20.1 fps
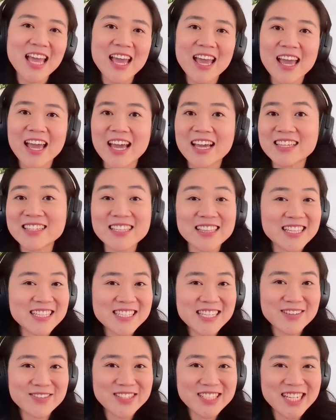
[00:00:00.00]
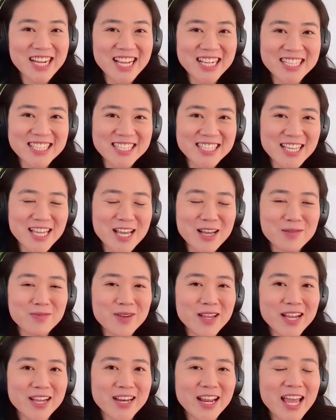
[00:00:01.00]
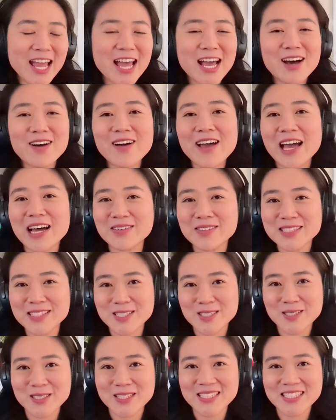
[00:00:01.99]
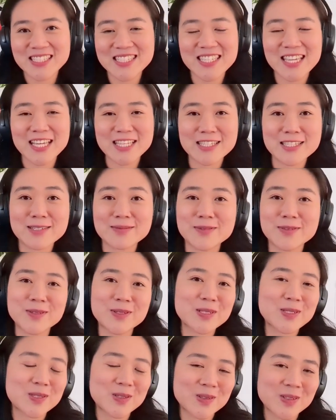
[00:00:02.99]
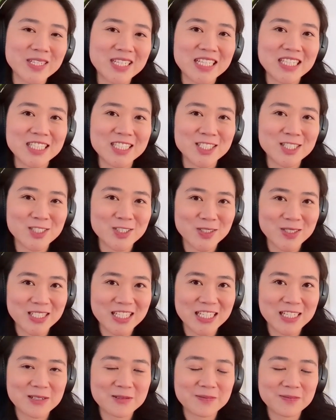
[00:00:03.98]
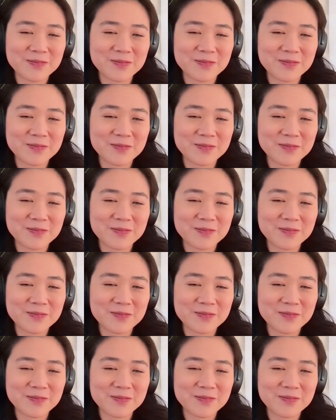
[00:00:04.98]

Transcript: and let's have a chat about how our tutors can support your English journey.